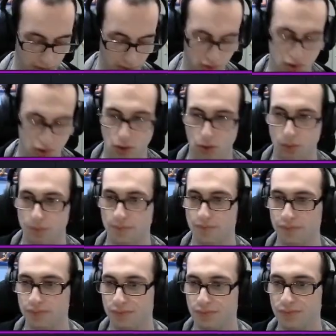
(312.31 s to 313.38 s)
So
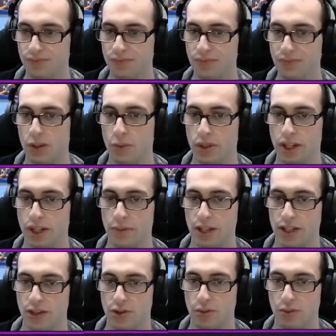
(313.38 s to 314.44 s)
we're gonna
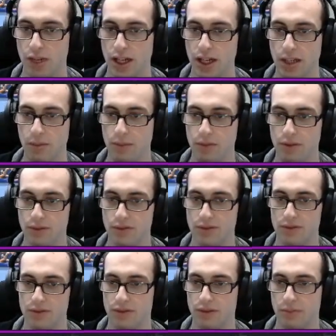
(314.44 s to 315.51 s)
make a supply depot,
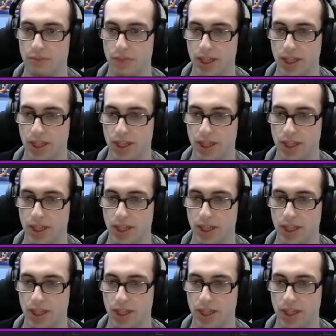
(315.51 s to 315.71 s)
make